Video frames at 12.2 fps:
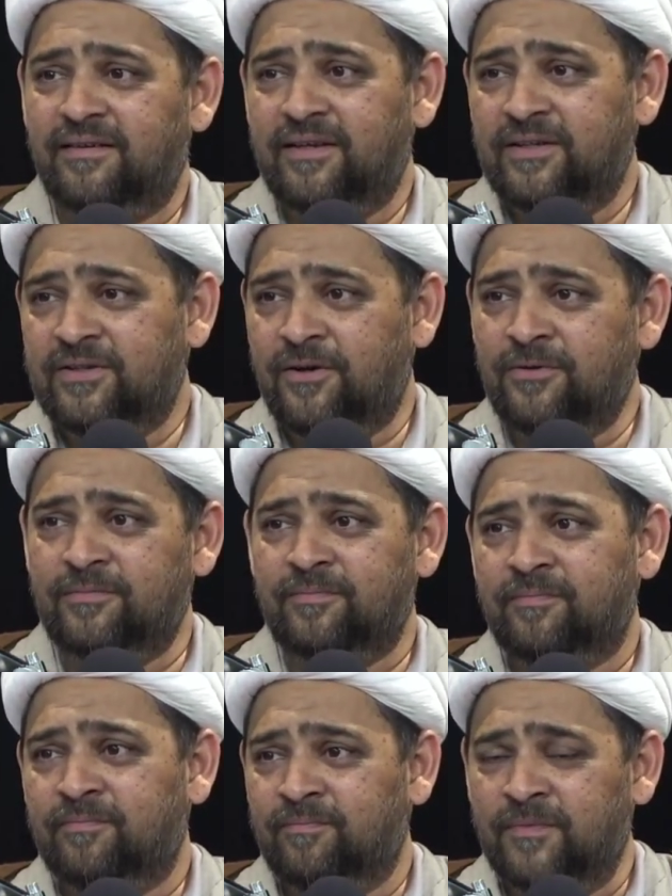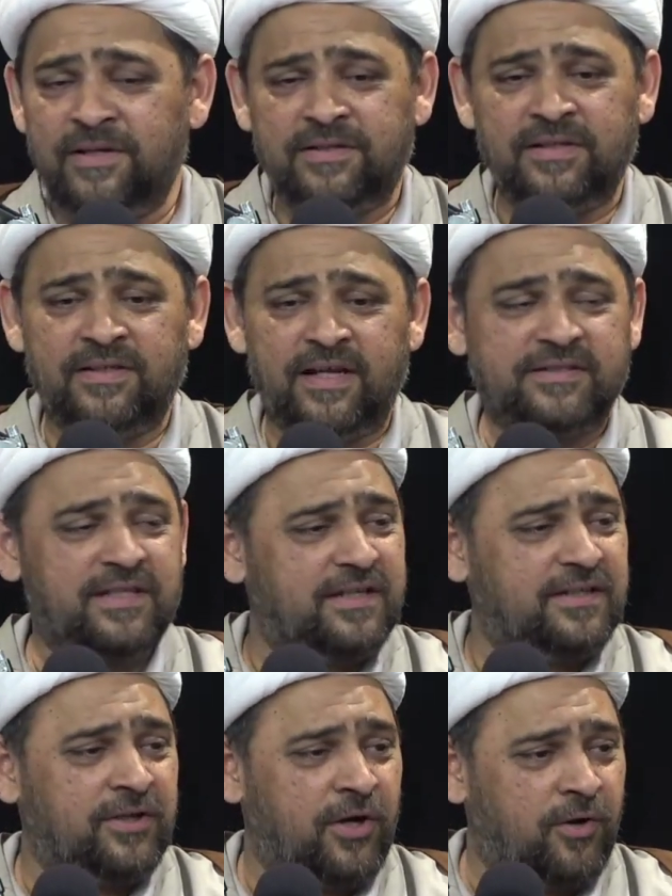These things, that's
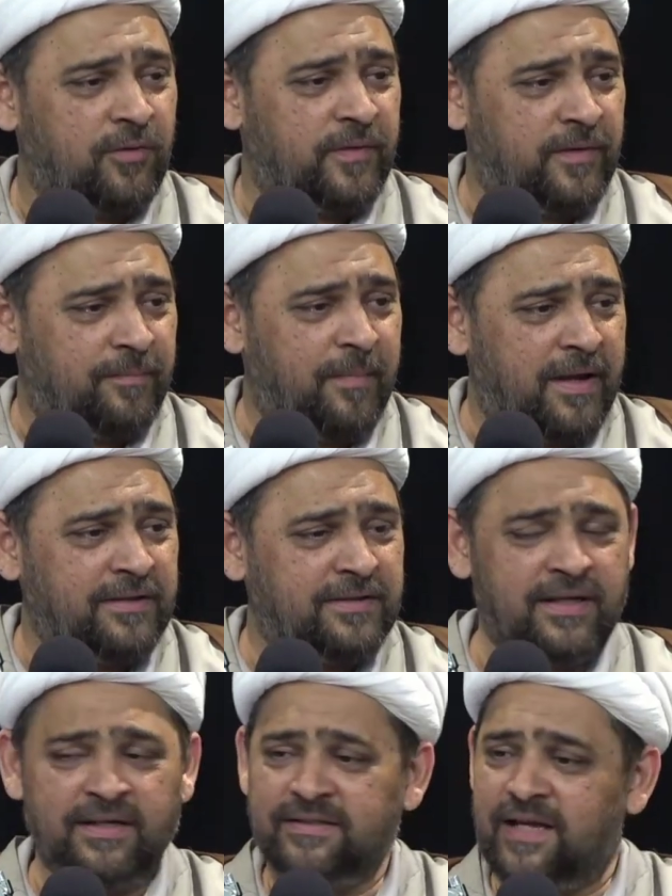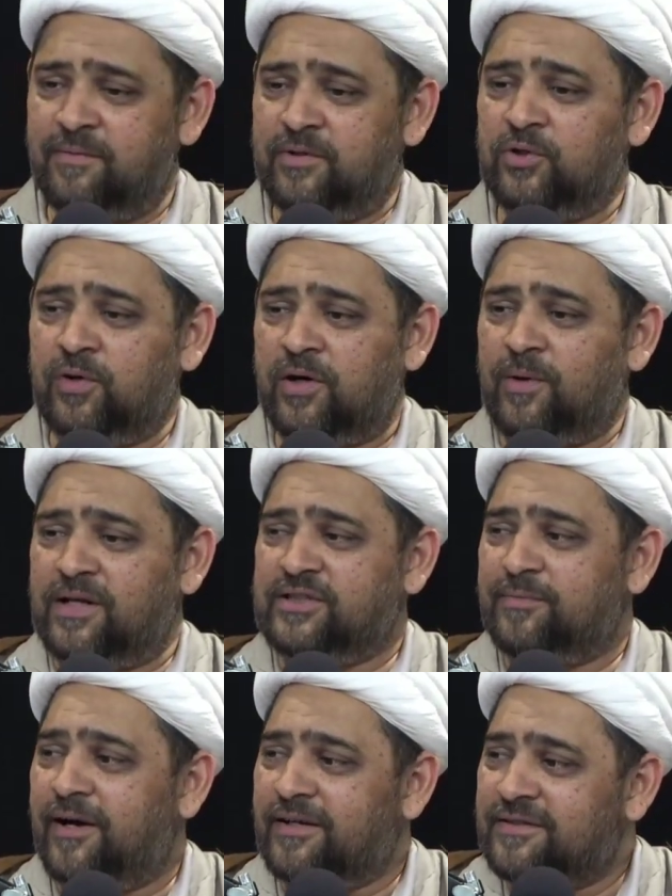it. The main thing is that we do our
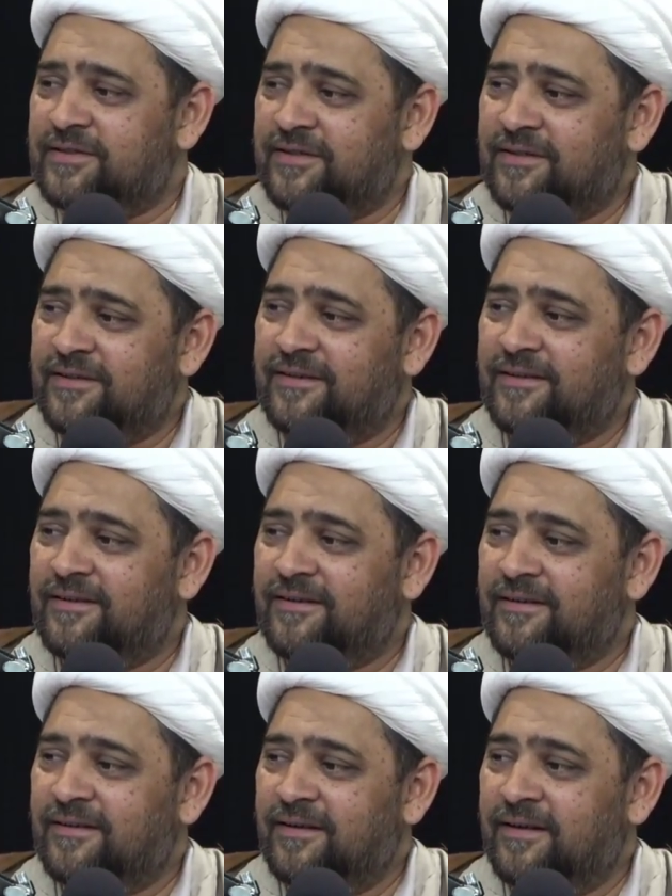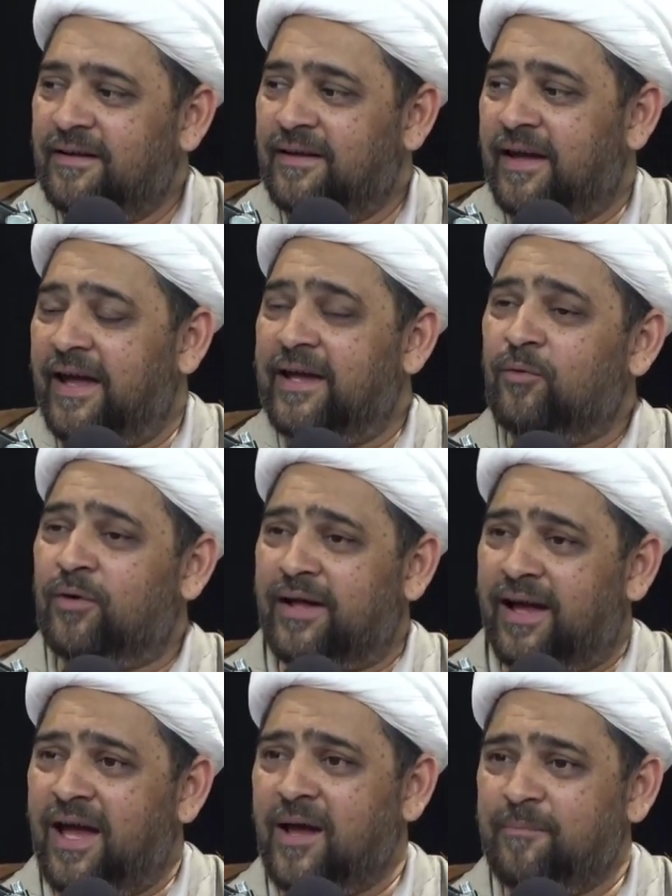wajibat. And what
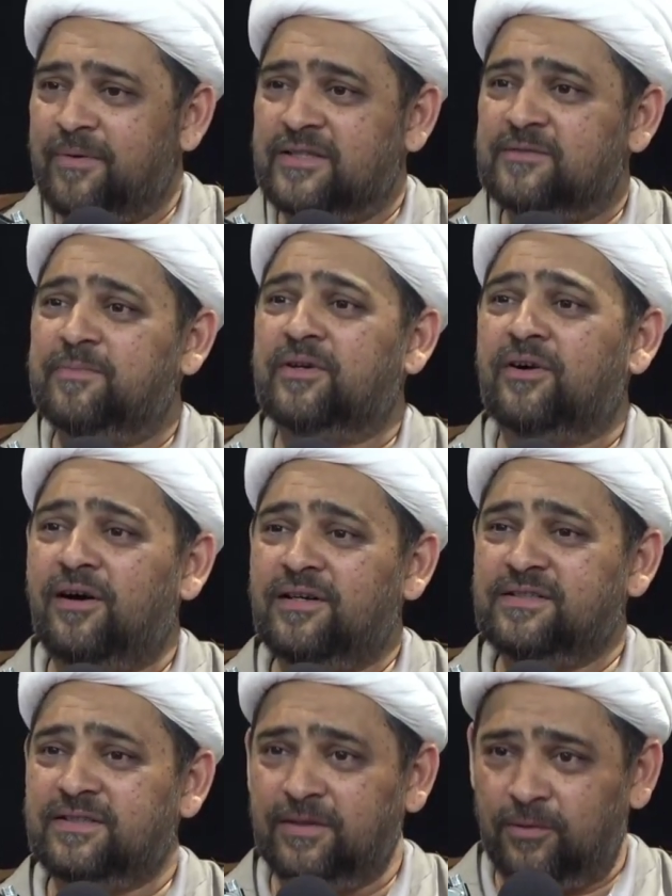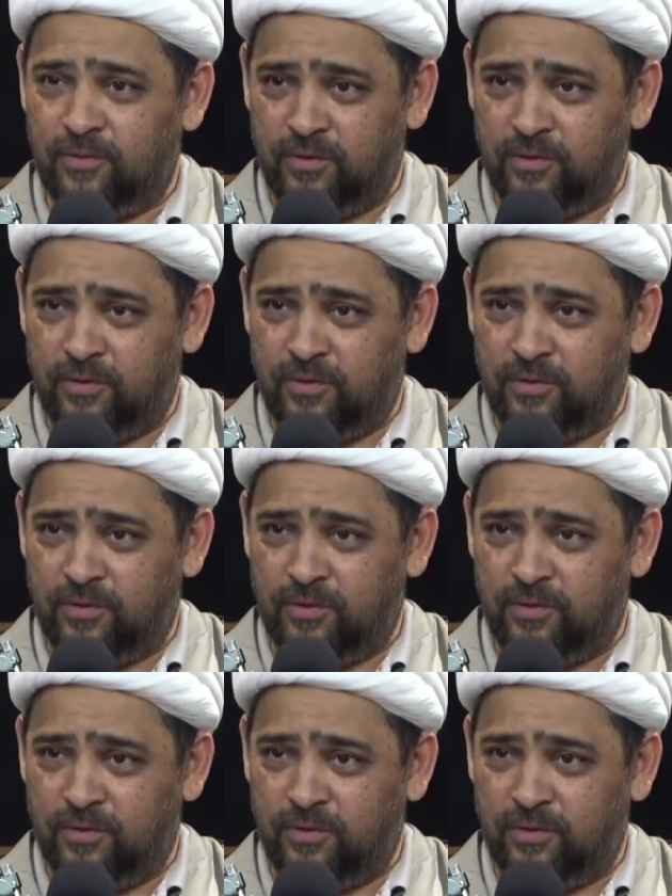happens, because the